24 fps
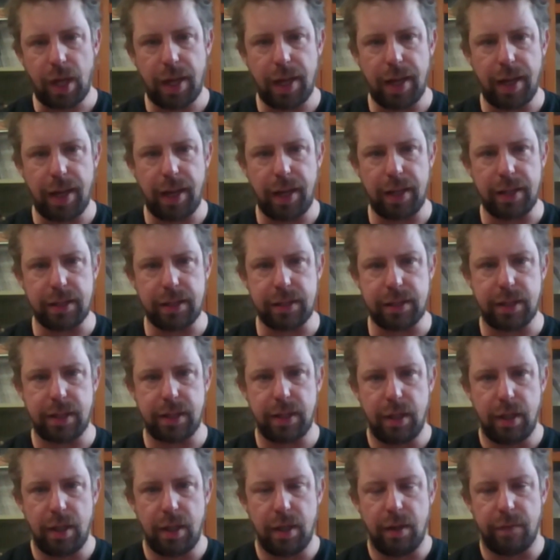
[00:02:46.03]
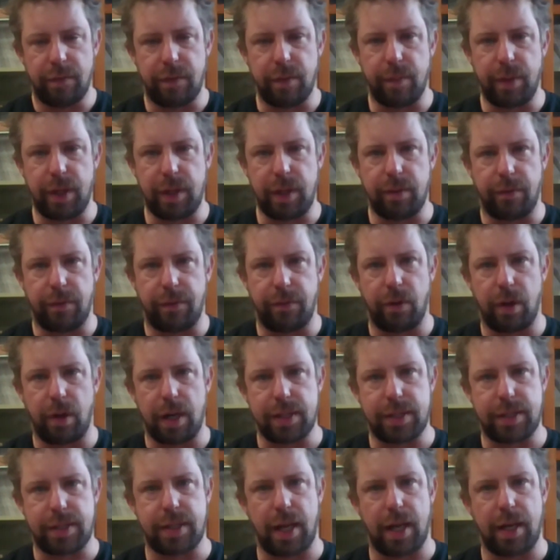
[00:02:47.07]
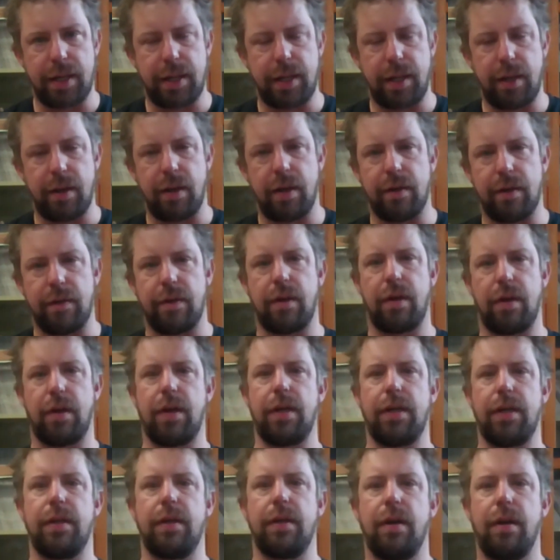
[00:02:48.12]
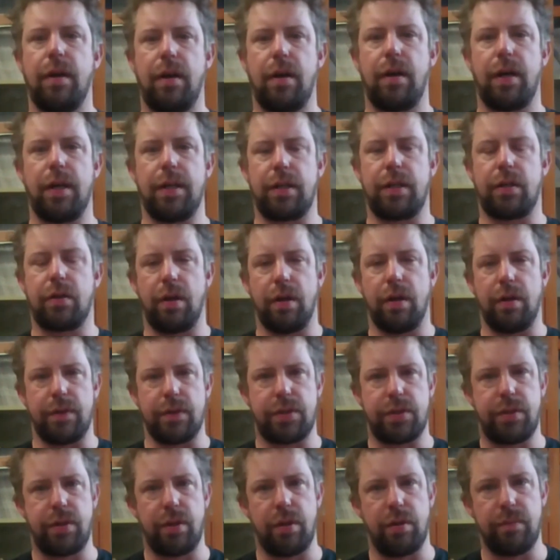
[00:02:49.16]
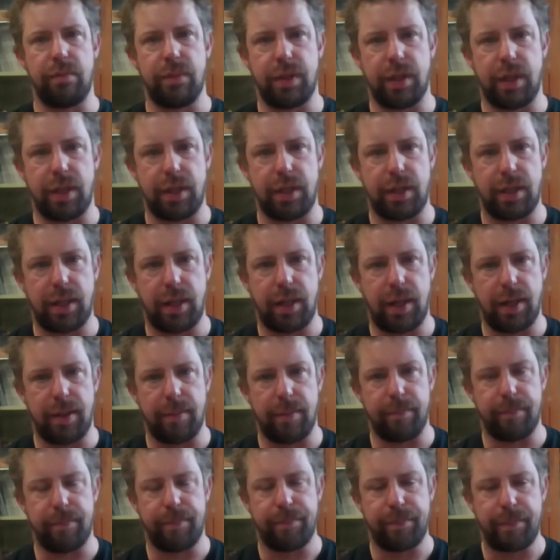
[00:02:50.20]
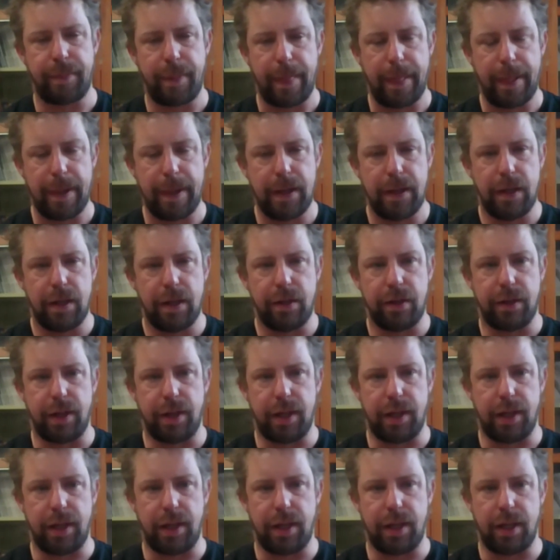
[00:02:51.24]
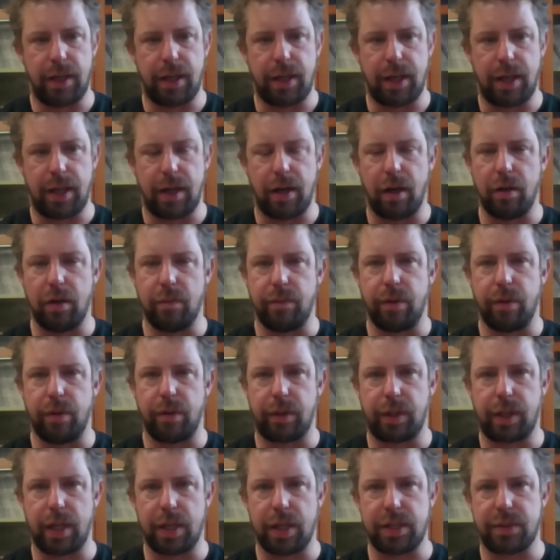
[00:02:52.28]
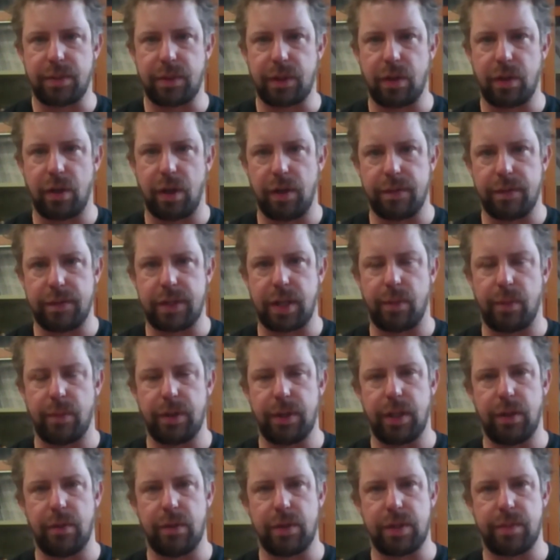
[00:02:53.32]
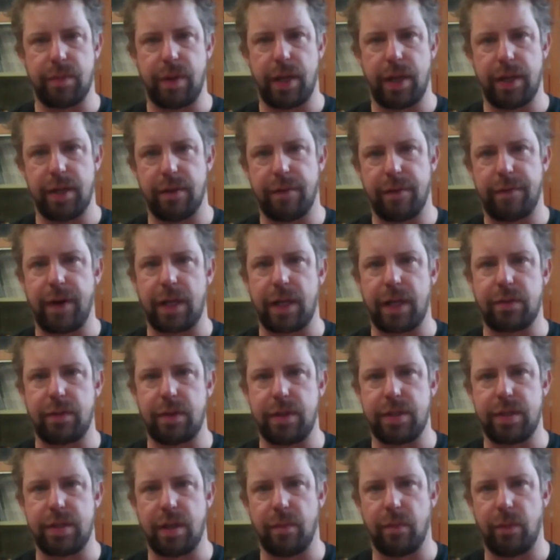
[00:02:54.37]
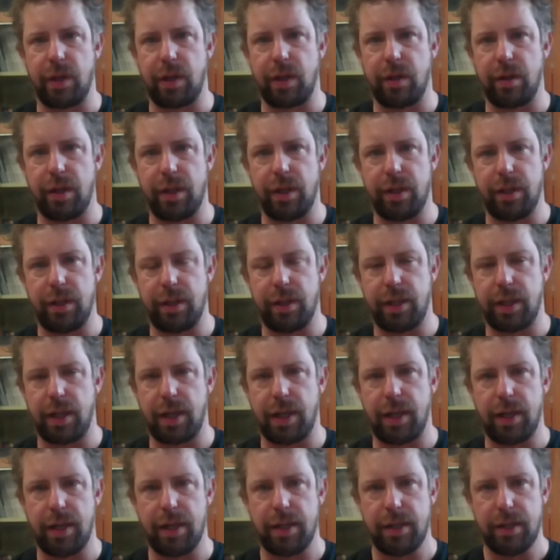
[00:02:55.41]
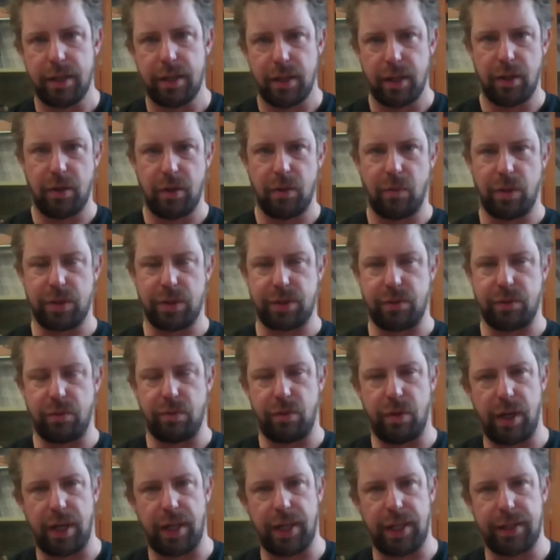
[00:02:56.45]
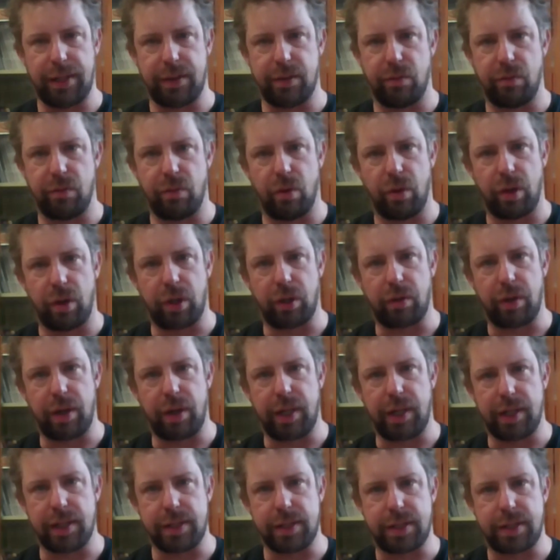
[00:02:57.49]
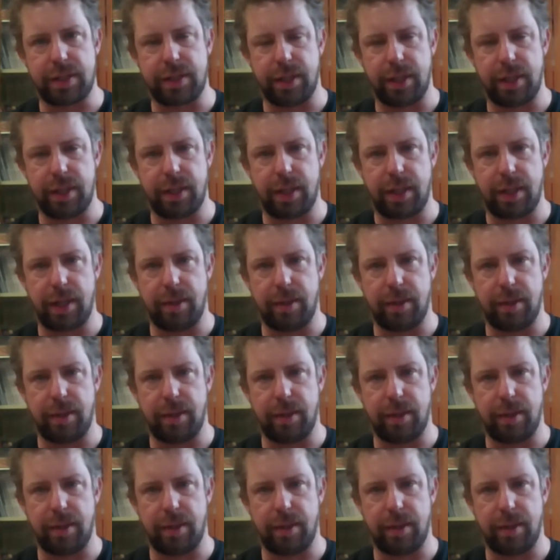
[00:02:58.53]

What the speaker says: And for me, before I started here, I kind of assumed that the homebrew kits were kind of something that was made in a factory somewhere and wasn't really the raw ingredients that